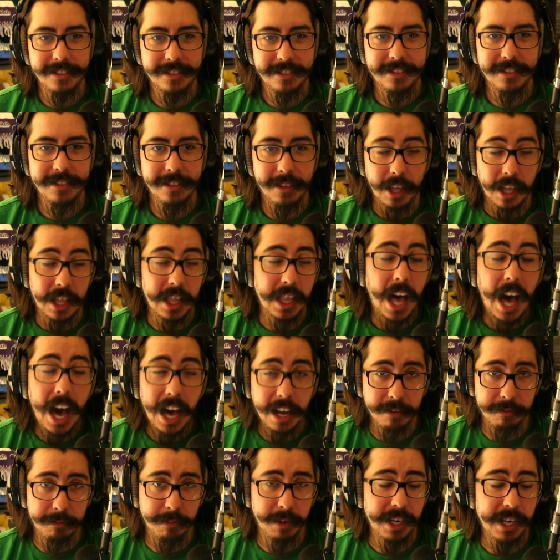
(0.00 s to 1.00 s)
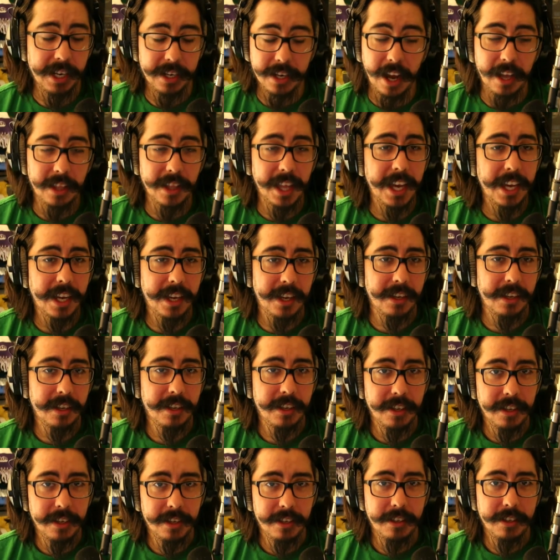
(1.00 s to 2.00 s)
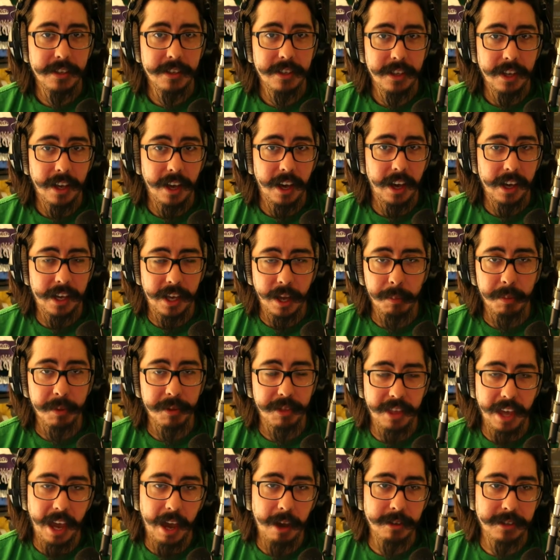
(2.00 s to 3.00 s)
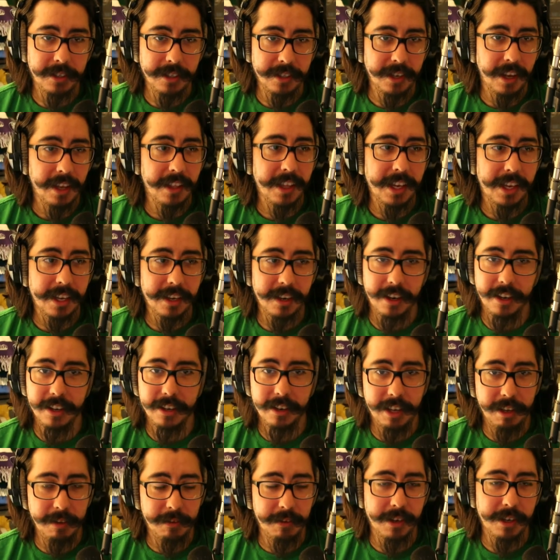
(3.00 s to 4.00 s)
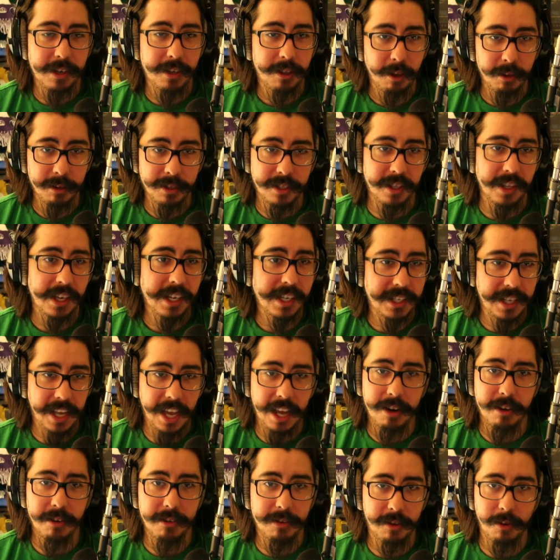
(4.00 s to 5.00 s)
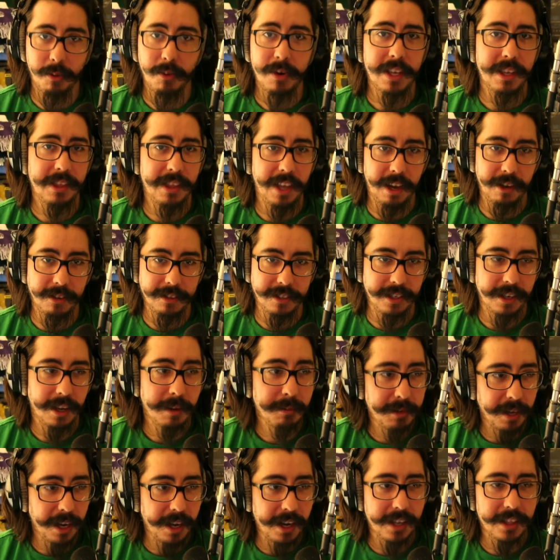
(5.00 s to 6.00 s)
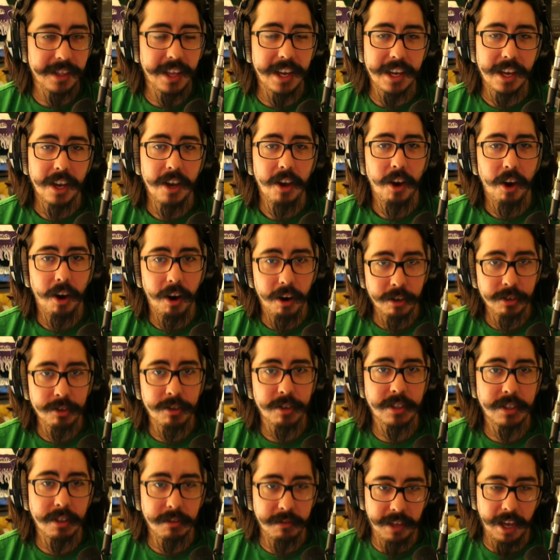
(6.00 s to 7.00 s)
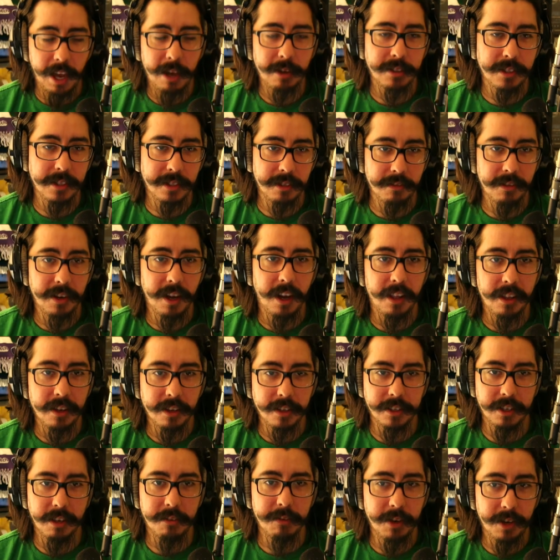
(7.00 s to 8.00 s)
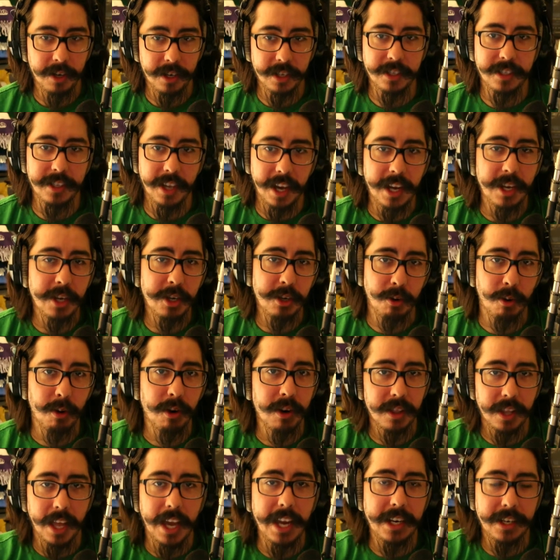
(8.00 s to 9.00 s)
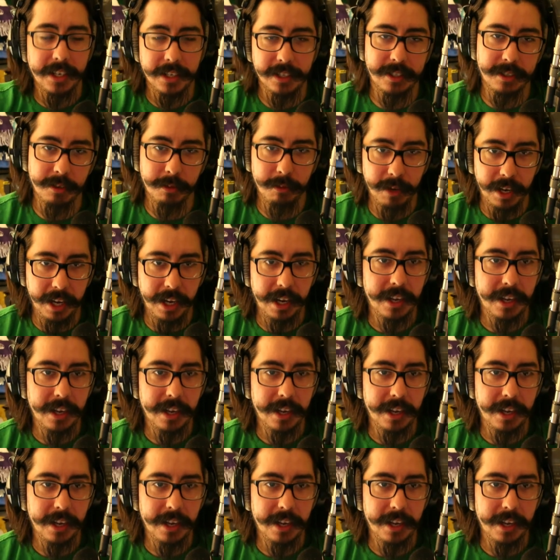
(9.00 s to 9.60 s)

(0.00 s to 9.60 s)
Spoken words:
A lot of money. Not like a couple thousand, not like even close to like 10 or 20,000. I'm talking like hundreds of thousands of dollars if you're going to sign your likeness away.